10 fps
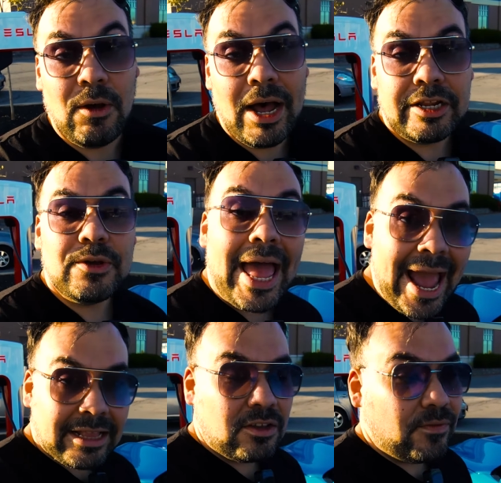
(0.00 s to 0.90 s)
how do you
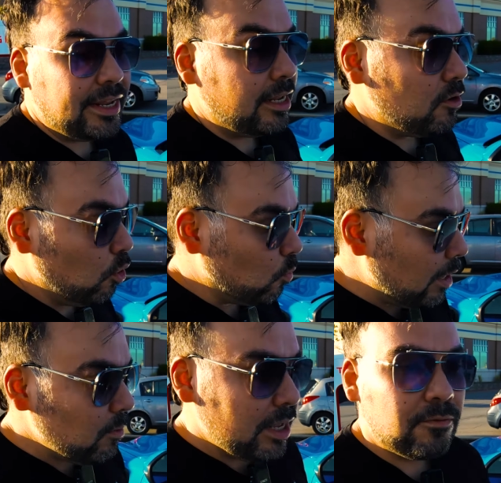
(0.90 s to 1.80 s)
activate it?
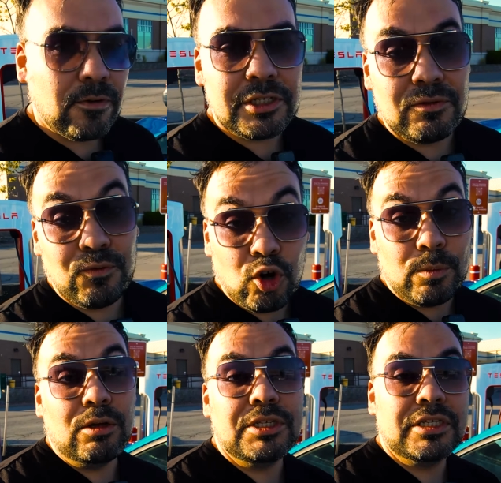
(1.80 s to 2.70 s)
Well, first and
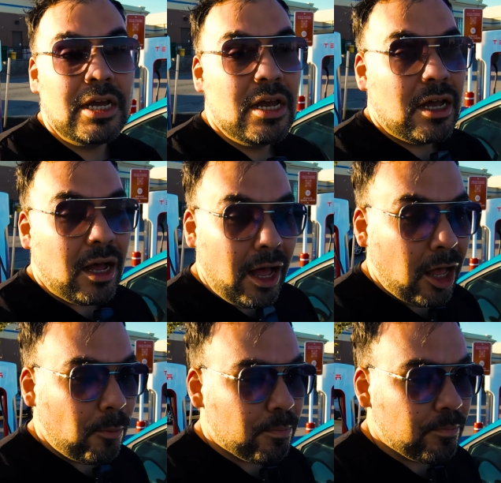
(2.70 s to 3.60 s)
foremost,
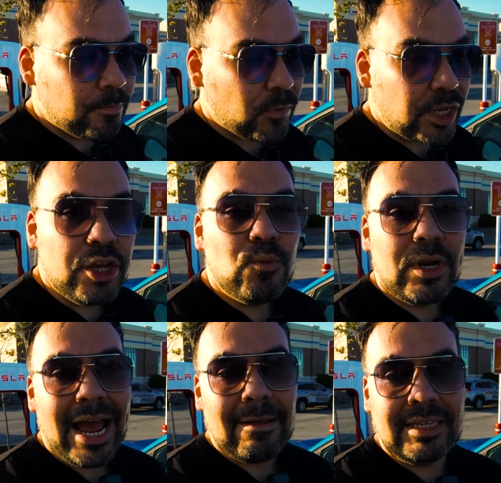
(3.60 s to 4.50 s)
you would
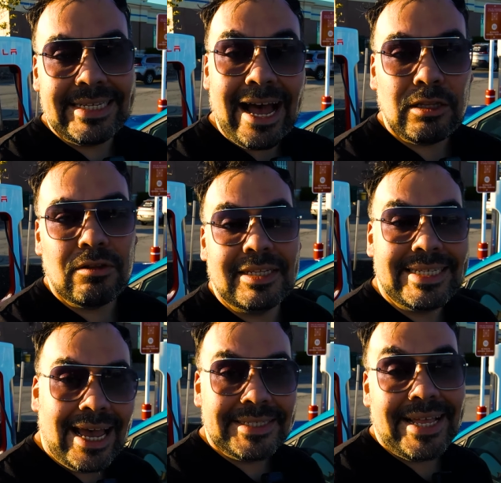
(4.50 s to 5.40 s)
have to download the
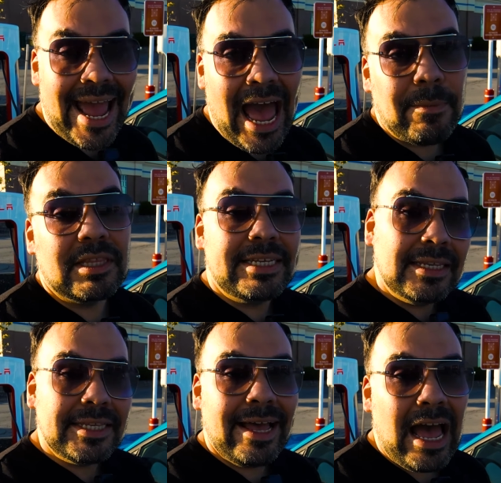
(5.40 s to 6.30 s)
Tesla app. The
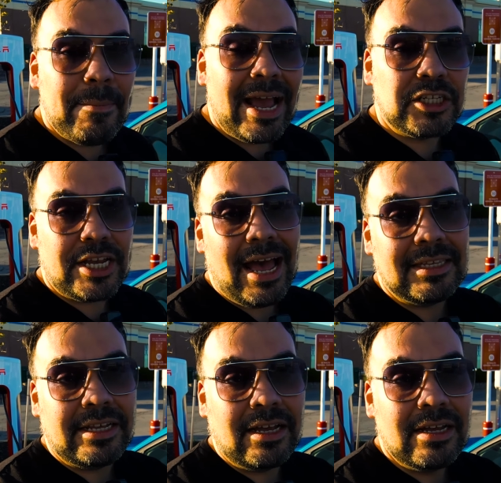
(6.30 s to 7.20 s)
Tesla app actually has
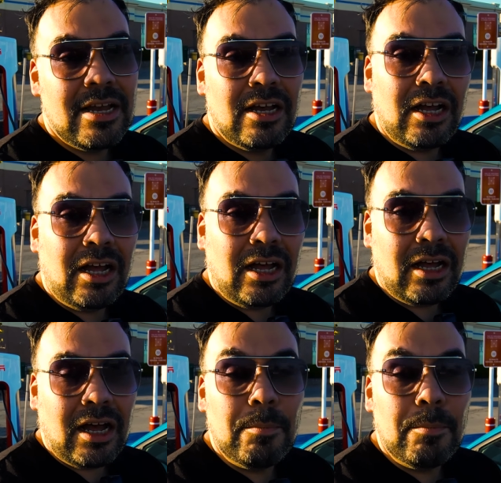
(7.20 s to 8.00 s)
a